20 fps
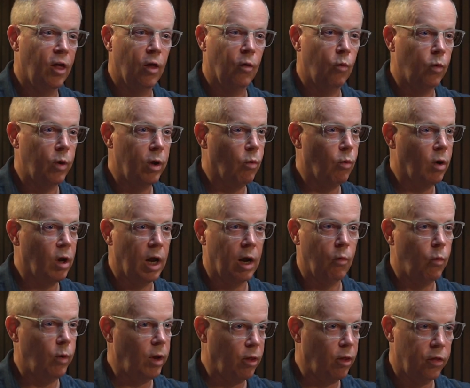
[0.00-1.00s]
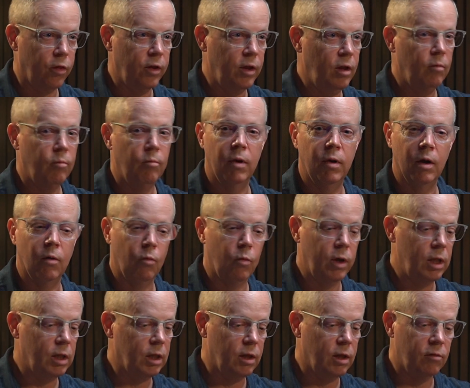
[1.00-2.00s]
We were not wealthy, but
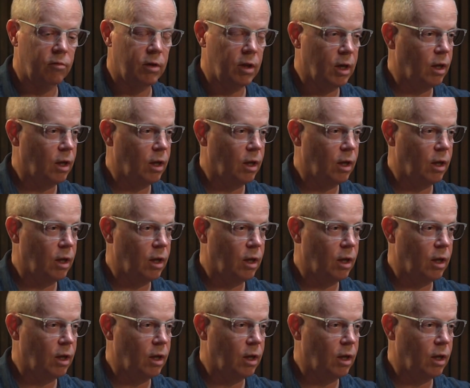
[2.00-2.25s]
we lived